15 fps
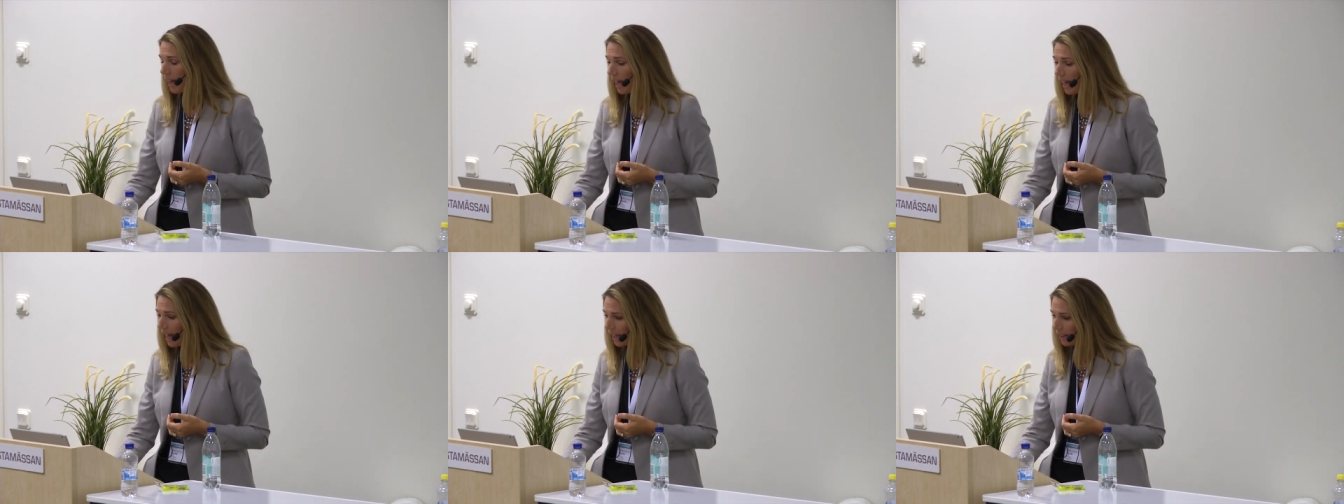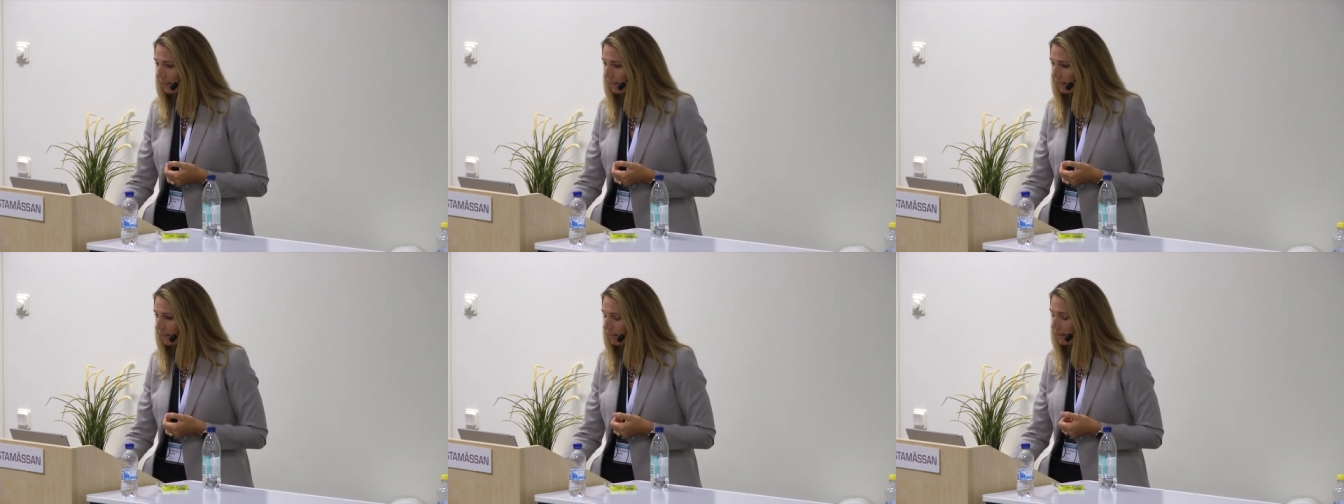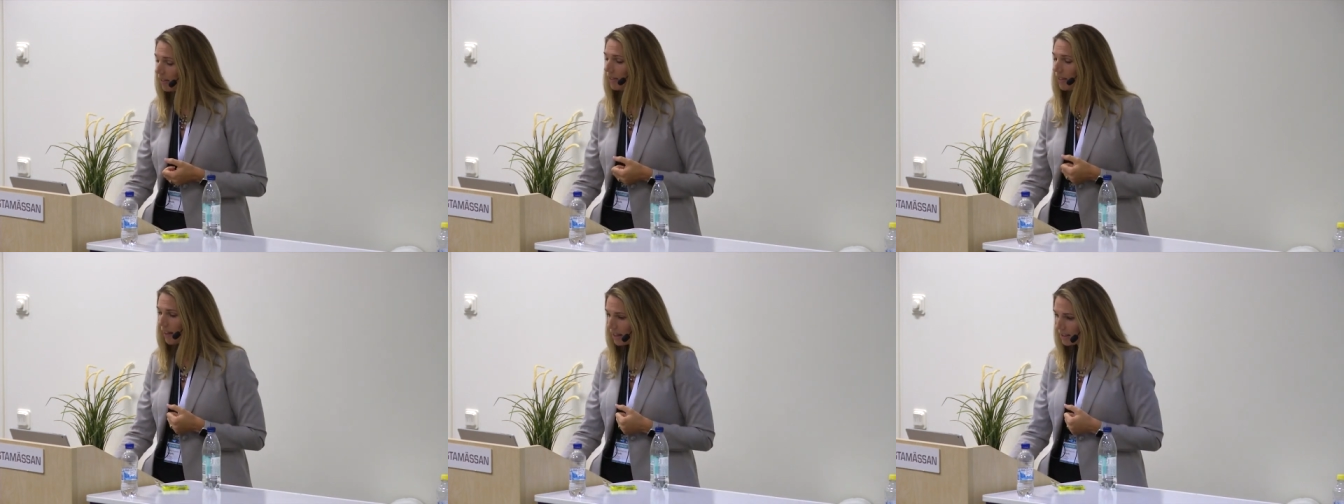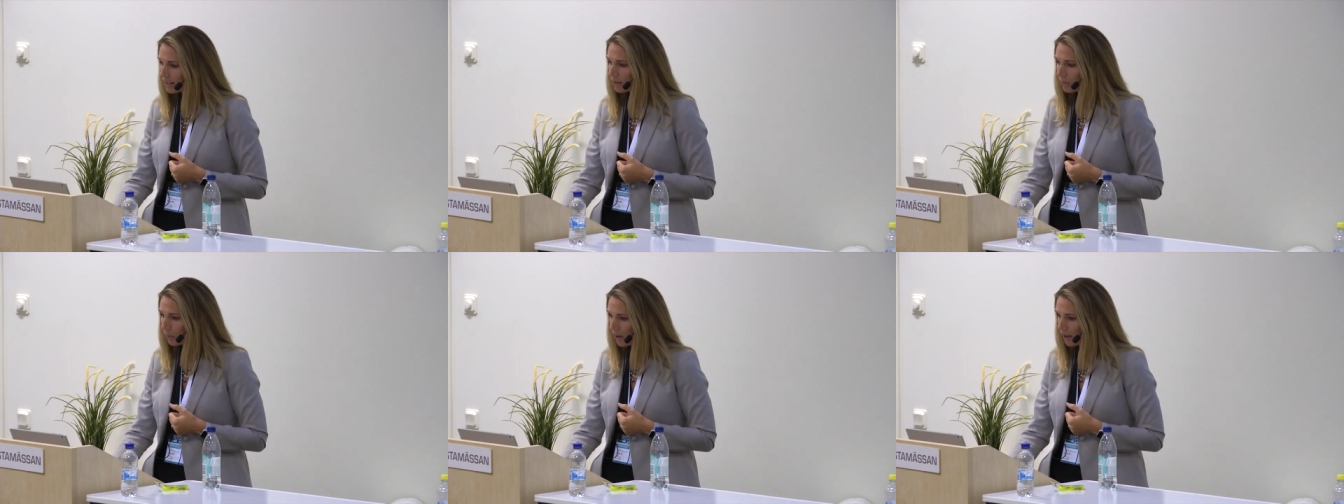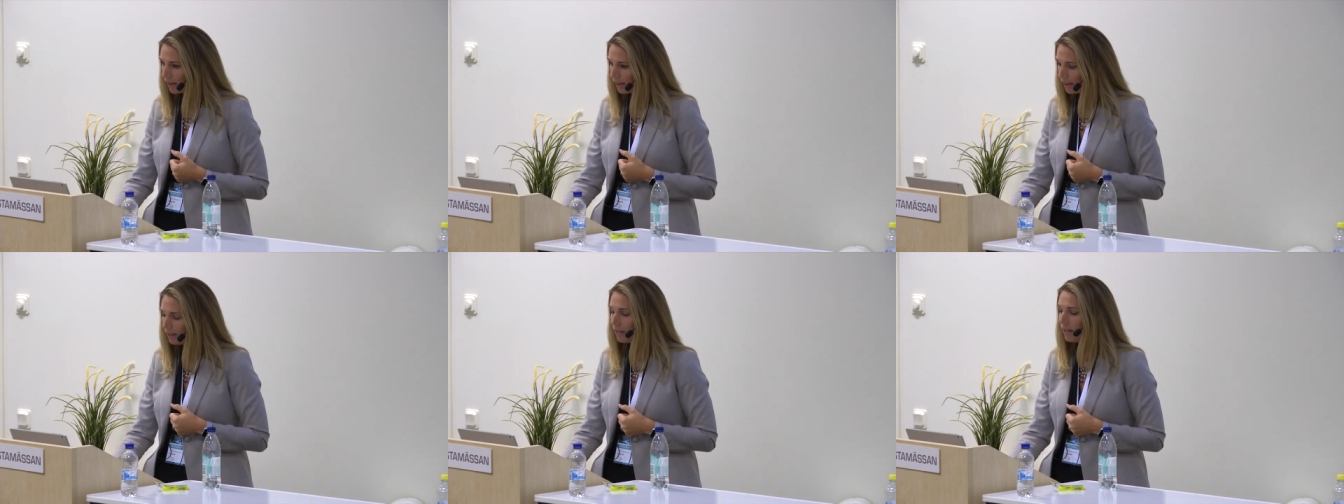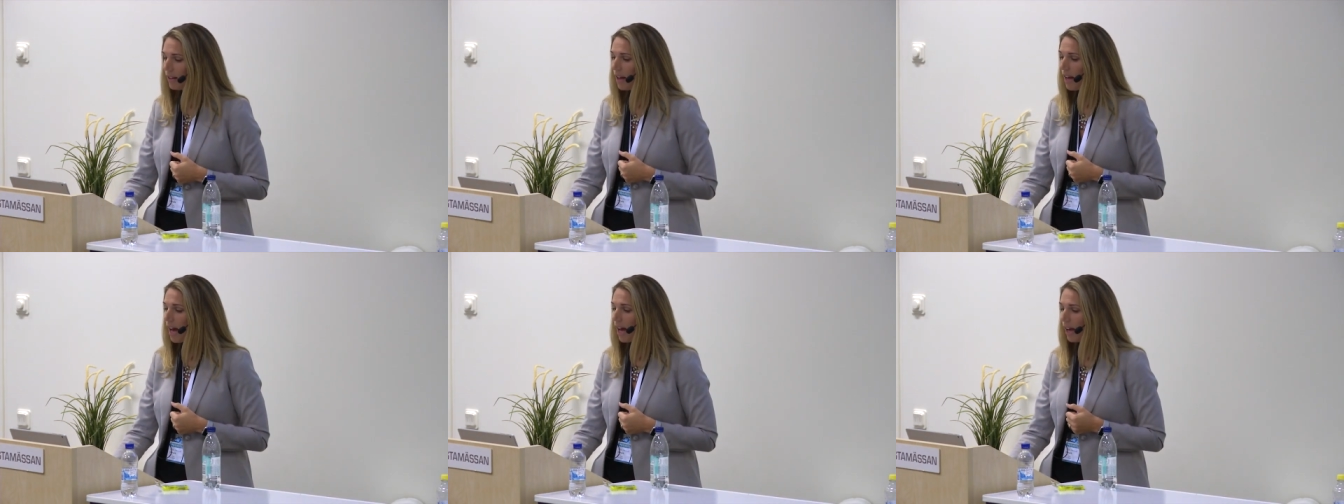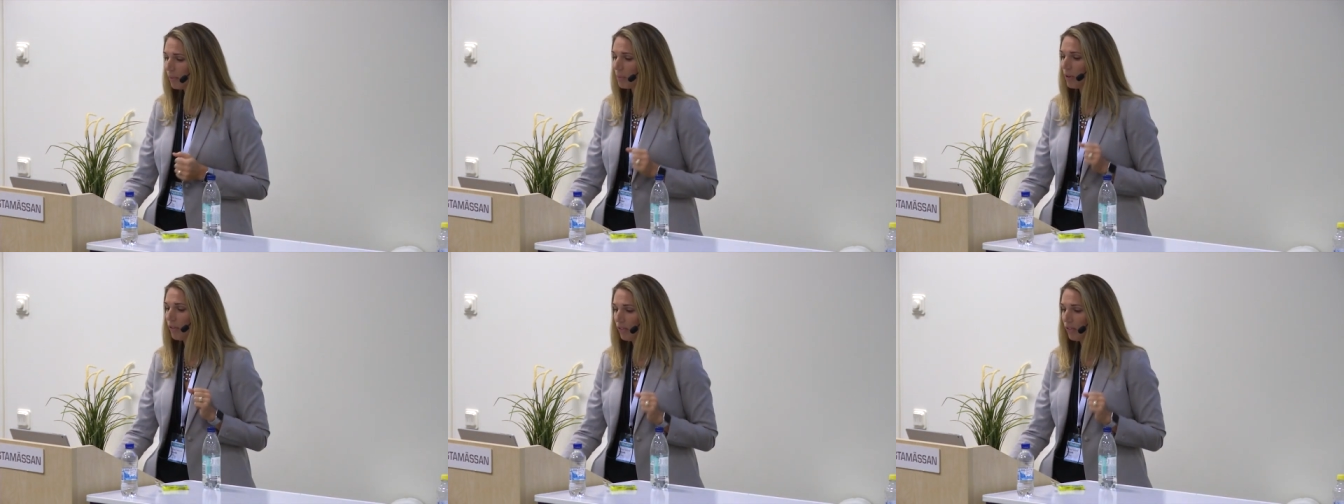And that's why I'm